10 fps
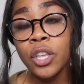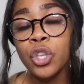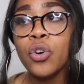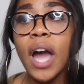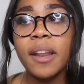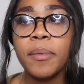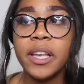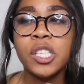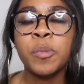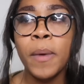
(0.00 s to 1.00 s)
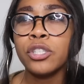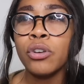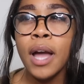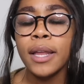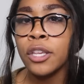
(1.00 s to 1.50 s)
you gotta be a
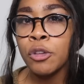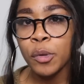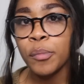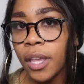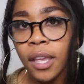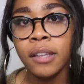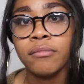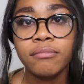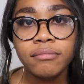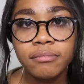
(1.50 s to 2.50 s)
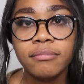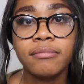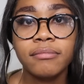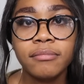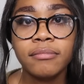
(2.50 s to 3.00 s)
special kind of human being
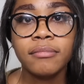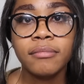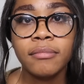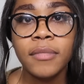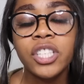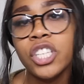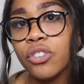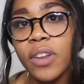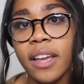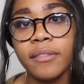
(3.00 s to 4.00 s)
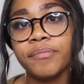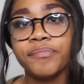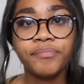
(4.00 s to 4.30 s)
to do that.